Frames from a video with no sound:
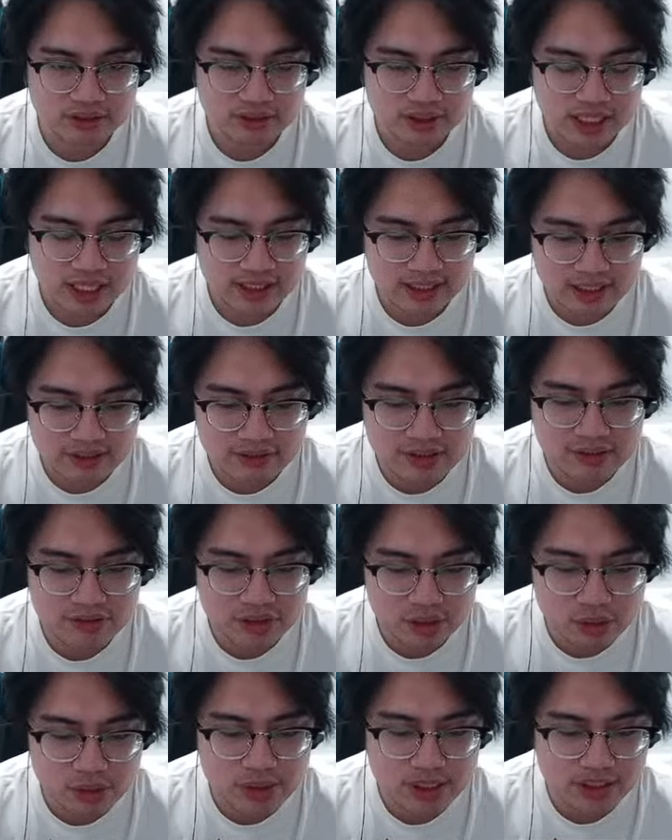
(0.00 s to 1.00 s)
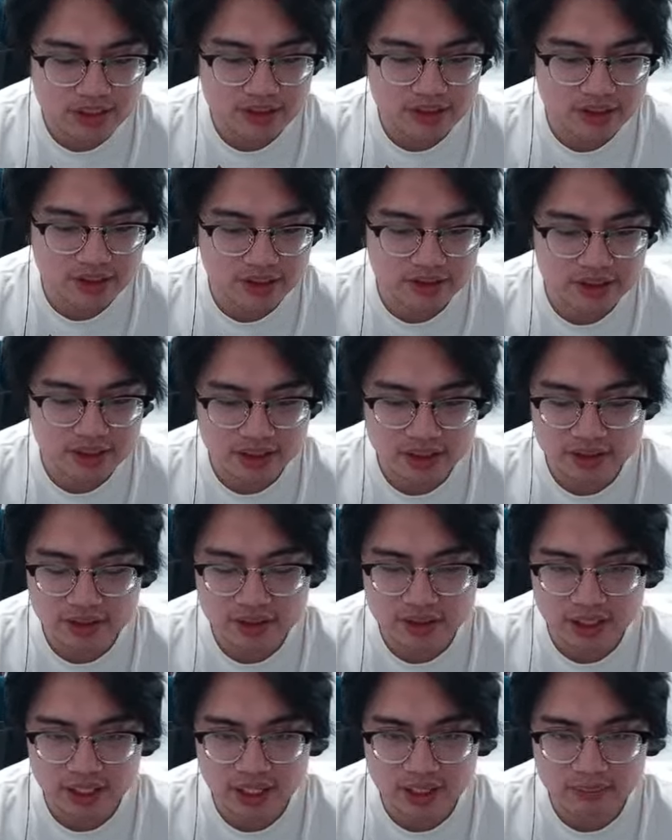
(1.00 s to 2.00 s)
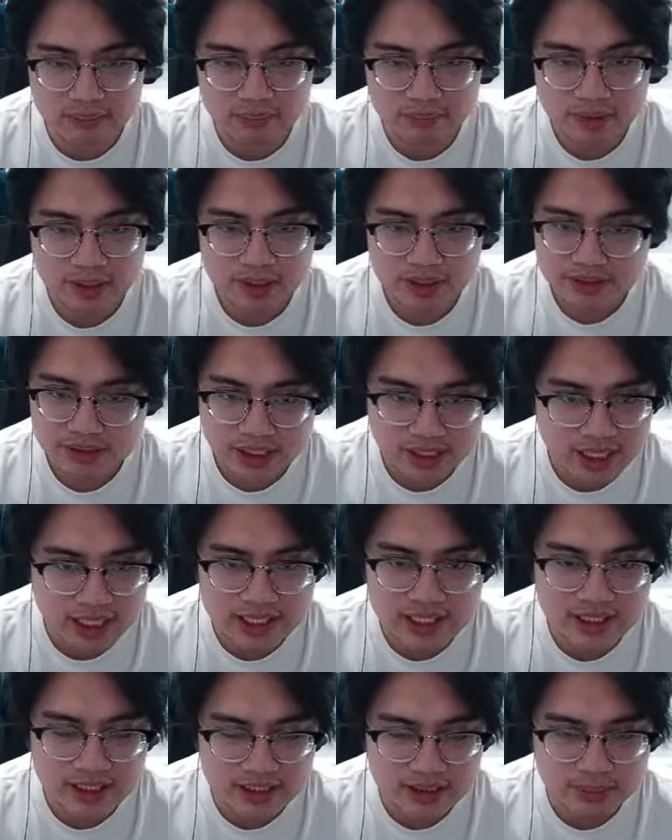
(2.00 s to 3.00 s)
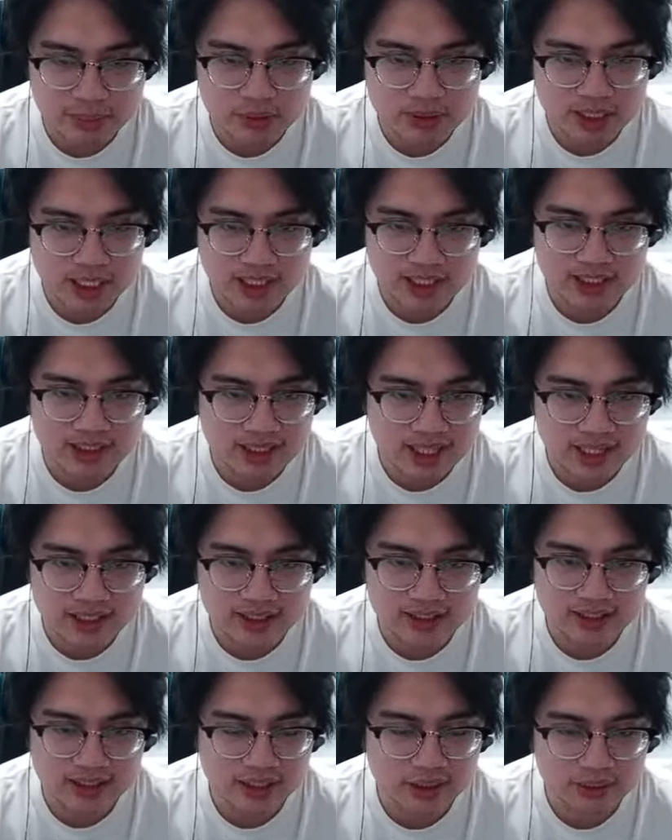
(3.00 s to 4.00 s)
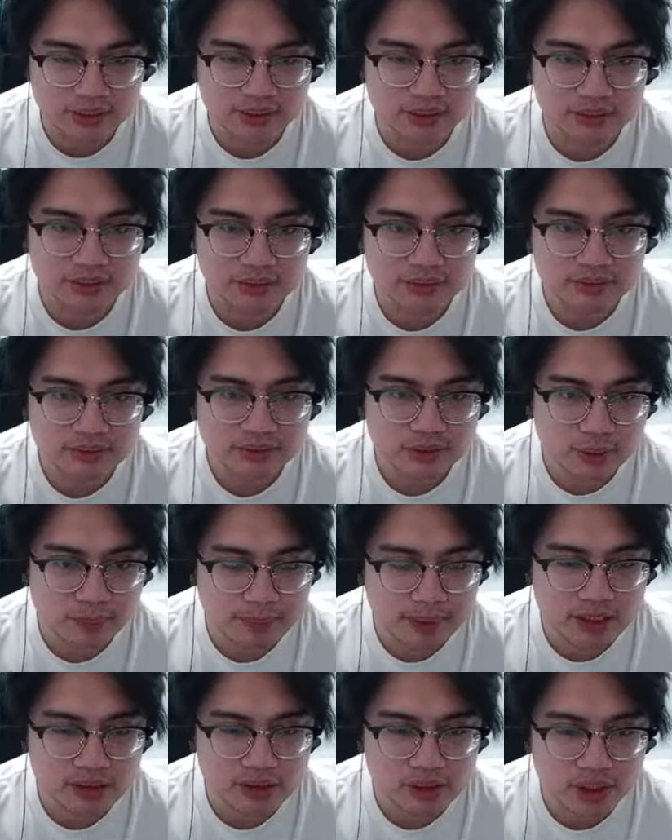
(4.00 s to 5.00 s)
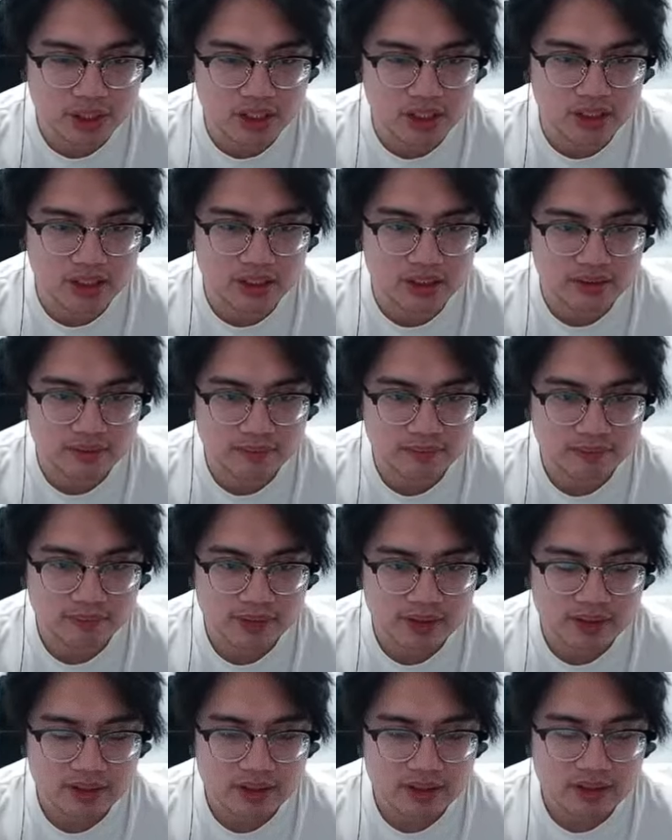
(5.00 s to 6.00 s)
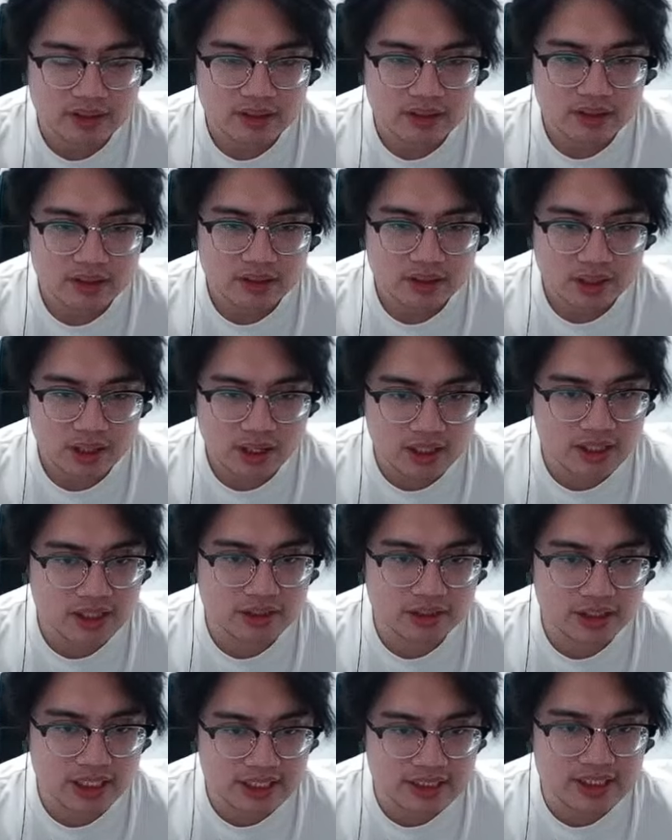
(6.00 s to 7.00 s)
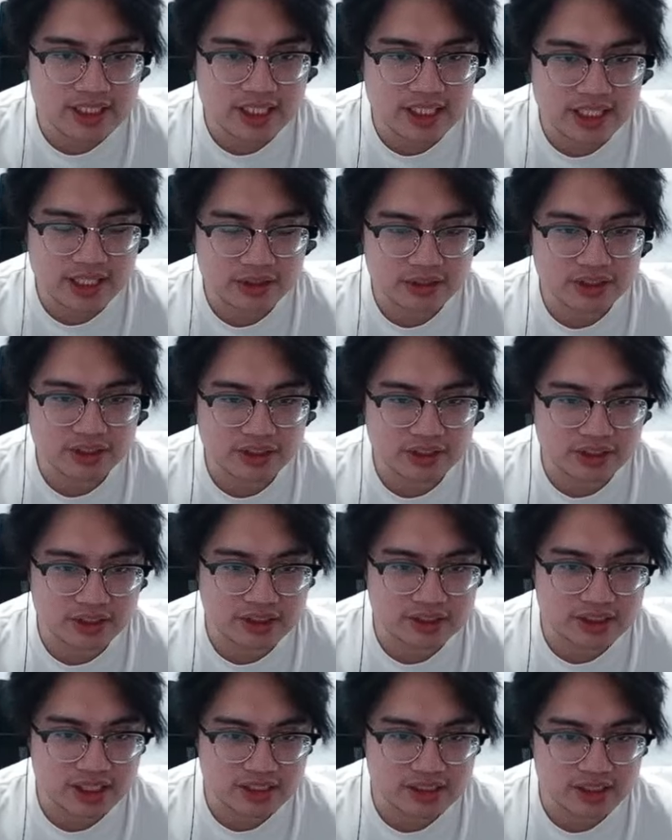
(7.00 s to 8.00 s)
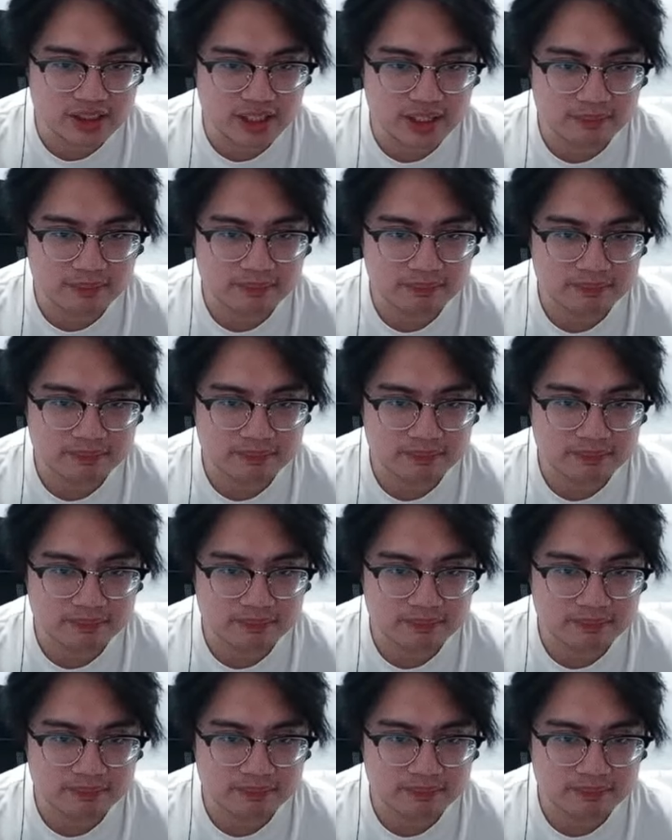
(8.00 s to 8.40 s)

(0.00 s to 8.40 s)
And even if you do hit your stuns in the early game, Selena is most likely not gonna kill you compared to Harley. Harley could easily kill you in the early stage of the game.